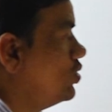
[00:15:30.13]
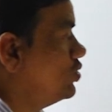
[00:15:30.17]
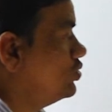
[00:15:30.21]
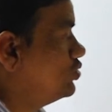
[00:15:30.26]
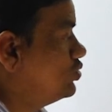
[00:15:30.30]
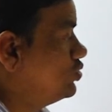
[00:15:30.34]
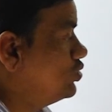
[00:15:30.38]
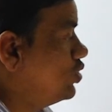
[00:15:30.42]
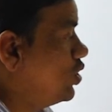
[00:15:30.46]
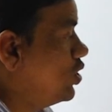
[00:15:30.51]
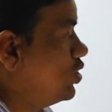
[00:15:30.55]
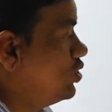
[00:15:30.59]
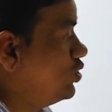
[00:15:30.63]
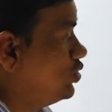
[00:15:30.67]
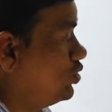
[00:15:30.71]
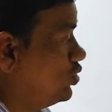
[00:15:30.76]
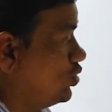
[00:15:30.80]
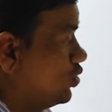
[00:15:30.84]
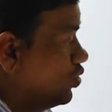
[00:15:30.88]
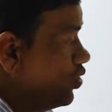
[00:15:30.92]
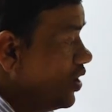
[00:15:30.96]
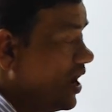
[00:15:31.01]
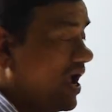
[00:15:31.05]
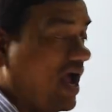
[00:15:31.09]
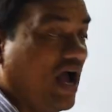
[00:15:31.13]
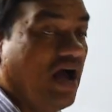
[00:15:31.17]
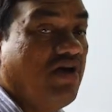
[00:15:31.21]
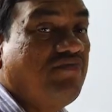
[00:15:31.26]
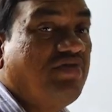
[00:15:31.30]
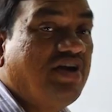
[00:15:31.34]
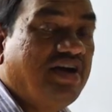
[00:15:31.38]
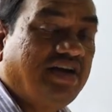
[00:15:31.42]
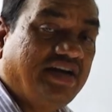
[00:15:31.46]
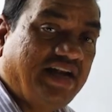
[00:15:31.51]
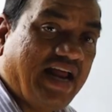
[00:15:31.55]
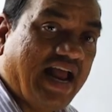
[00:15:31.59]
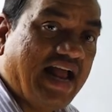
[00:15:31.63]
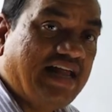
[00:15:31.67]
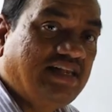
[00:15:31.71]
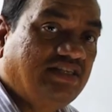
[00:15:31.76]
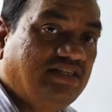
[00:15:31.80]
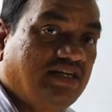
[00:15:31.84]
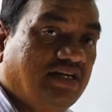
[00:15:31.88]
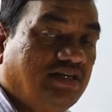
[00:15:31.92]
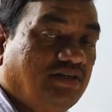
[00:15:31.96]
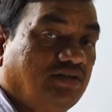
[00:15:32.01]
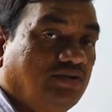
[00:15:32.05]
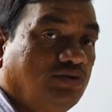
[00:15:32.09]
So to have a
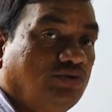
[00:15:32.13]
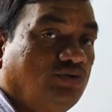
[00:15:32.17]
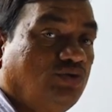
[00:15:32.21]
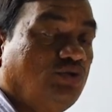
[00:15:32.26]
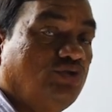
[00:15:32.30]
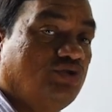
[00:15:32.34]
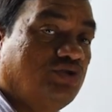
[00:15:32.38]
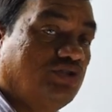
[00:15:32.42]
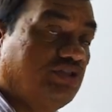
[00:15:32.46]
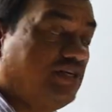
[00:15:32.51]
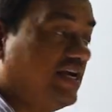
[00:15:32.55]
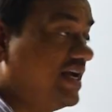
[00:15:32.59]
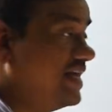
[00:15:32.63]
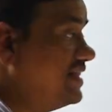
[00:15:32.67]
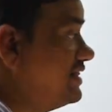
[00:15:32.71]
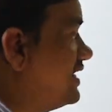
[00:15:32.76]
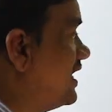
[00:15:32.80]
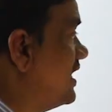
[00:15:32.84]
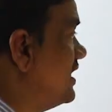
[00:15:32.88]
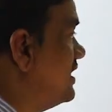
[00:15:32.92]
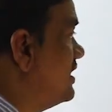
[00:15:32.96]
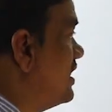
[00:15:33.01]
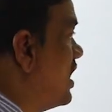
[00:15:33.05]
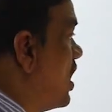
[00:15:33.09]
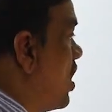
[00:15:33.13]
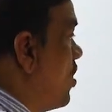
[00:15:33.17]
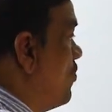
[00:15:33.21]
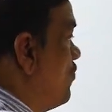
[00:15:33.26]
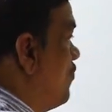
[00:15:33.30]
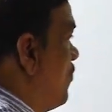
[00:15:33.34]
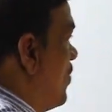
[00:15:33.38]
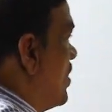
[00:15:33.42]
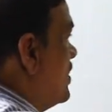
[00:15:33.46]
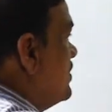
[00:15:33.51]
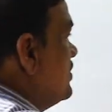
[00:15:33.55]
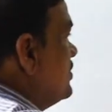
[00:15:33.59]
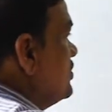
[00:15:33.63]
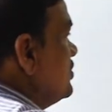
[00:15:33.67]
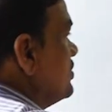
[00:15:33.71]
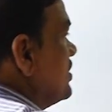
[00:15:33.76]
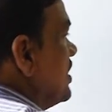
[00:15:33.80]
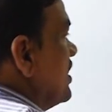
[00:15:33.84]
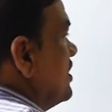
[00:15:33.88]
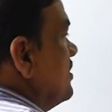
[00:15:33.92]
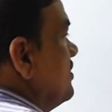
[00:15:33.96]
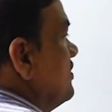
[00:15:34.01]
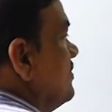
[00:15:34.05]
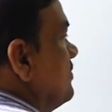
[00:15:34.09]
tangent, to say that a
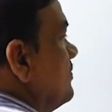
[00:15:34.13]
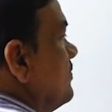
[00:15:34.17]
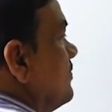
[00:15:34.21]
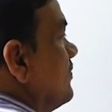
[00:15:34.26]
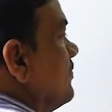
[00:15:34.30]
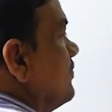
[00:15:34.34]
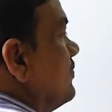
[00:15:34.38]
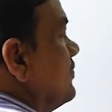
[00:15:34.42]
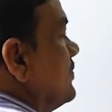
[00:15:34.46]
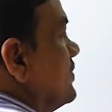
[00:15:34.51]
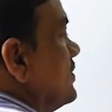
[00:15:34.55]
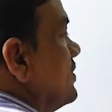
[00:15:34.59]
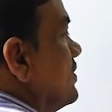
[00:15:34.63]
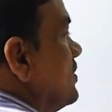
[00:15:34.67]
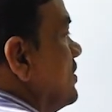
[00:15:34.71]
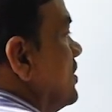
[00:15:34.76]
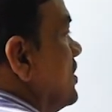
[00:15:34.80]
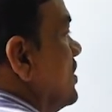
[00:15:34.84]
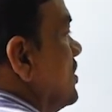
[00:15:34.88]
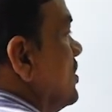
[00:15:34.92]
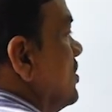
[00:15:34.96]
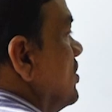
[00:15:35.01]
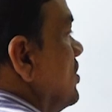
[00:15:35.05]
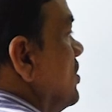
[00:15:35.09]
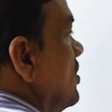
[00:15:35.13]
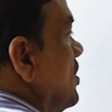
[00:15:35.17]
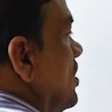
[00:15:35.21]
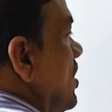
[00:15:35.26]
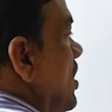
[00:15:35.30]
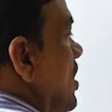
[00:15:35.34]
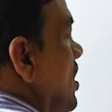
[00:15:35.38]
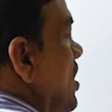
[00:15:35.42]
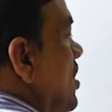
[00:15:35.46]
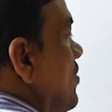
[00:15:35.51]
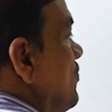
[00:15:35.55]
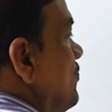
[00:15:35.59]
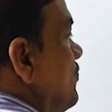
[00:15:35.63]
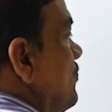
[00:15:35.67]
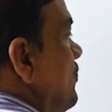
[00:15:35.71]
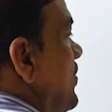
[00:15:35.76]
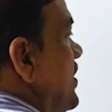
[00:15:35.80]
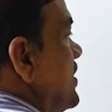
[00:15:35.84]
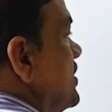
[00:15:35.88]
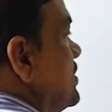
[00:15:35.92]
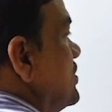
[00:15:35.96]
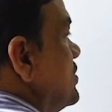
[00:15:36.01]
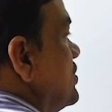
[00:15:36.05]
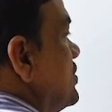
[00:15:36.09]
function f
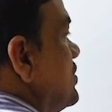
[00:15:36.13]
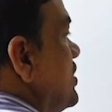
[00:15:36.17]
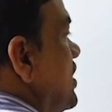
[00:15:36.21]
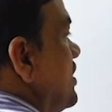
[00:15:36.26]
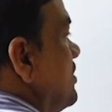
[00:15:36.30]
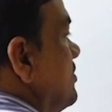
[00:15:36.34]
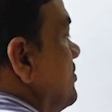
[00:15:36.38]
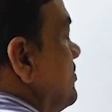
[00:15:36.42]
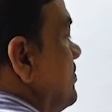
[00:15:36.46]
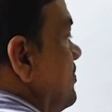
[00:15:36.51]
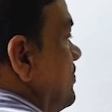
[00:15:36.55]
from